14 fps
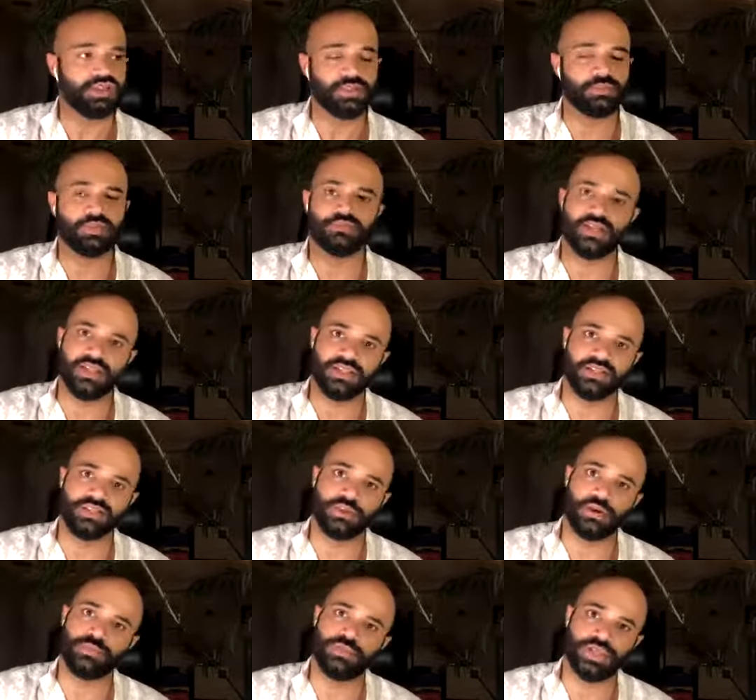of the finest
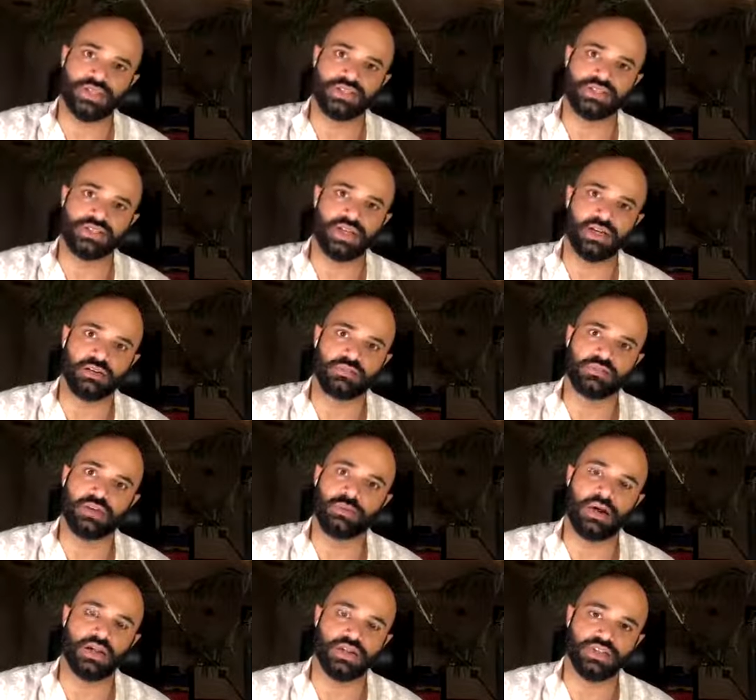objects
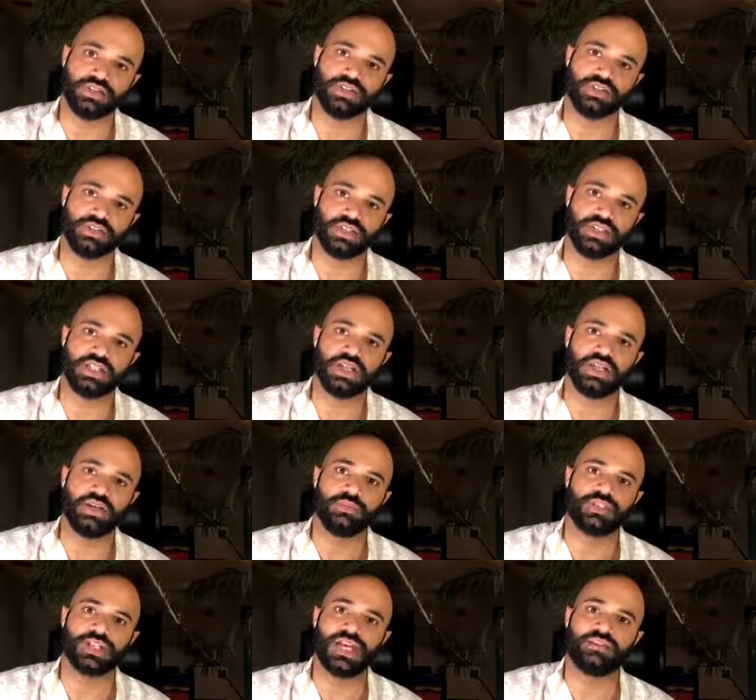from our history,
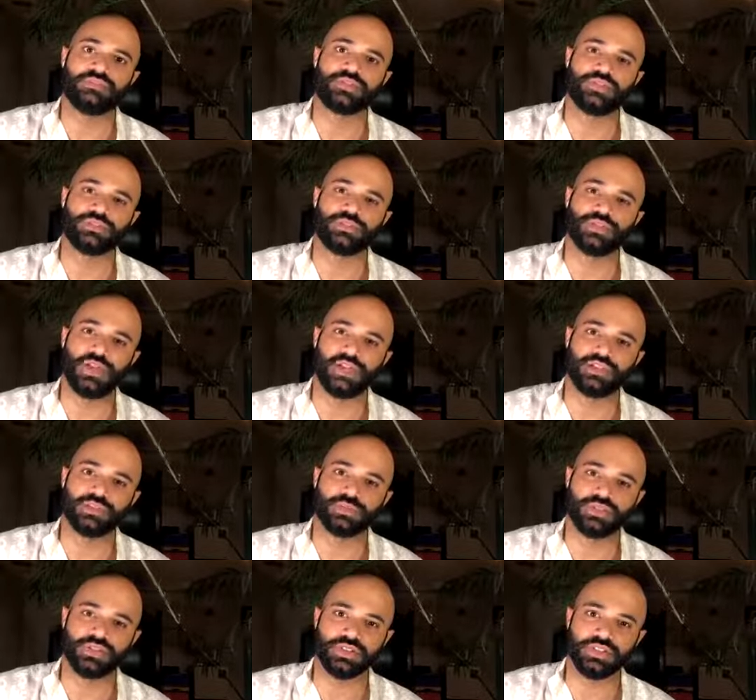which I have sort of tried to
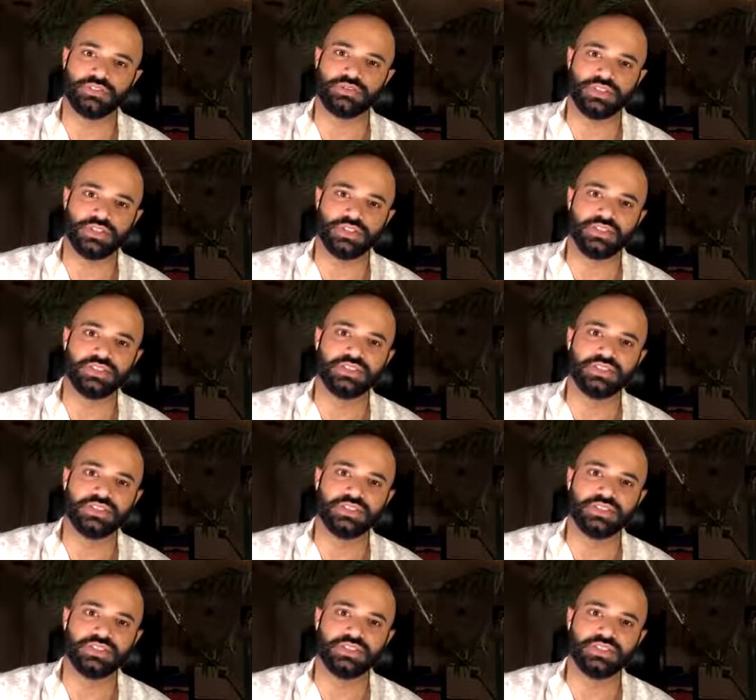preserve here.